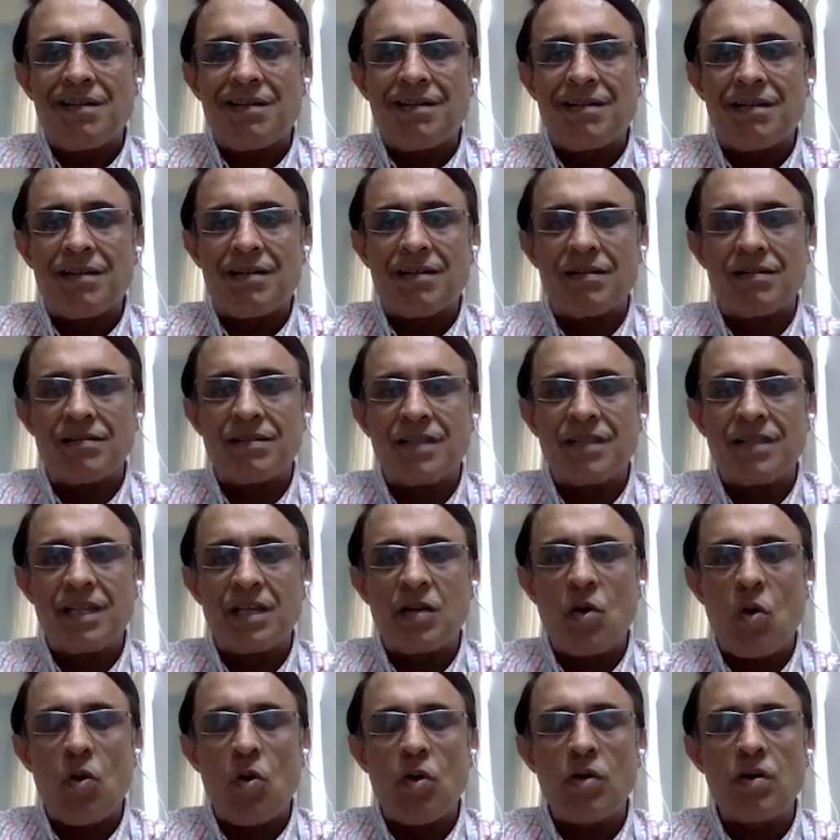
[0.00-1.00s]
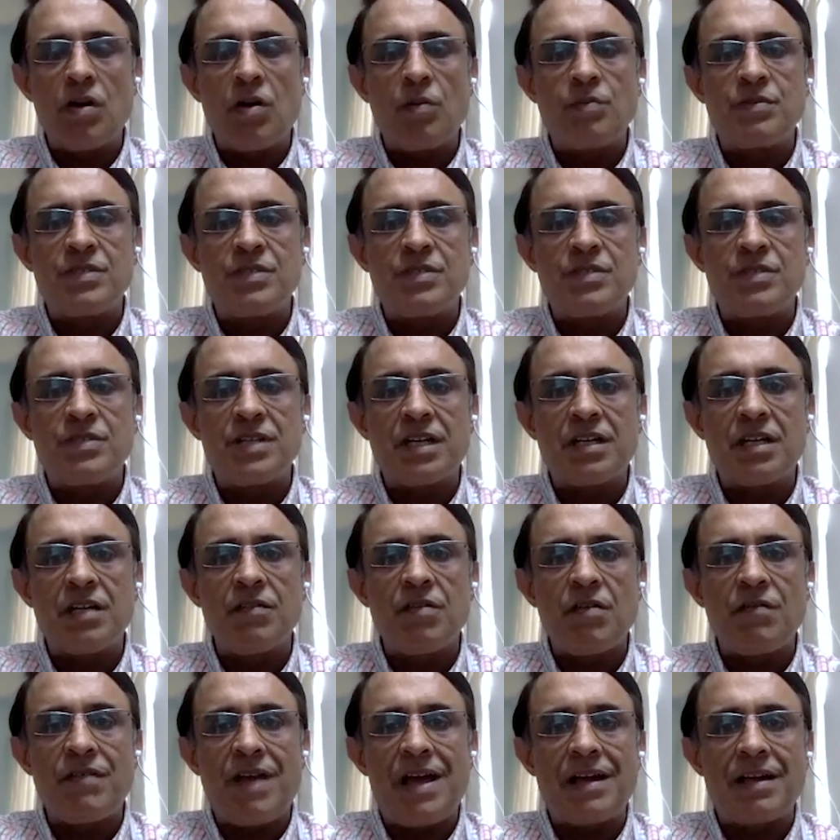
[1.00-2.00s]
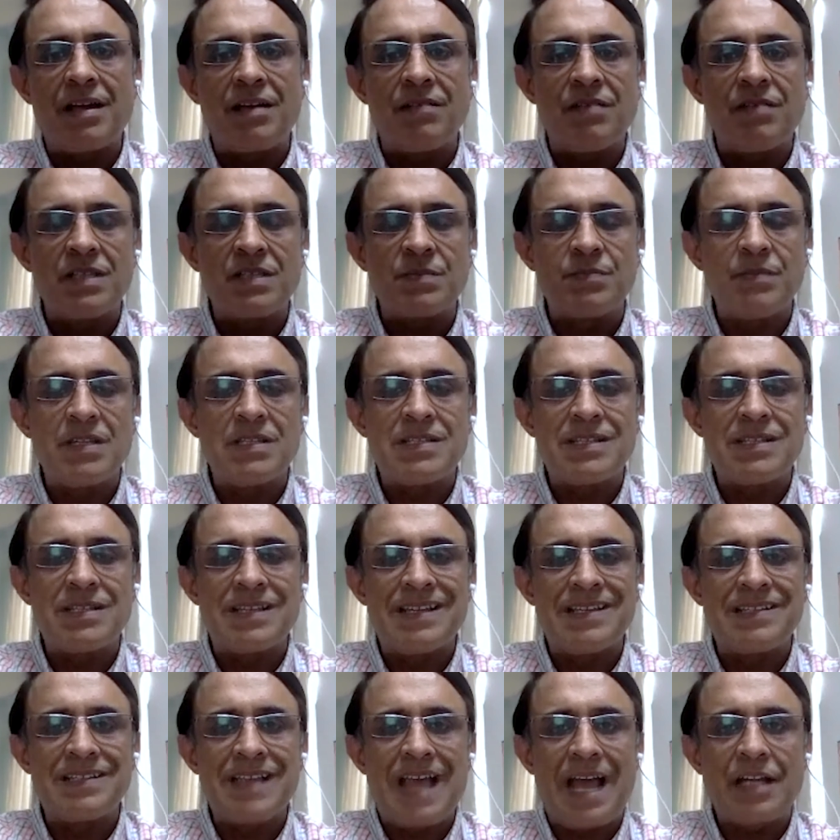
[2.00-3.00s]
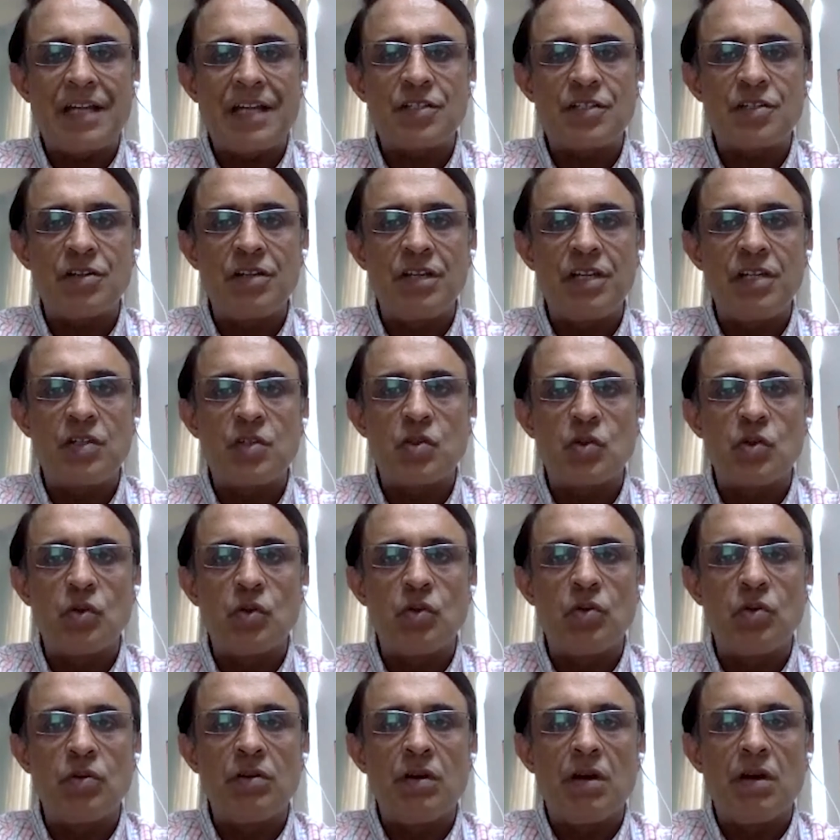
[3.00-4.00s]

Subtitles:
the core objective of ag investments is actually to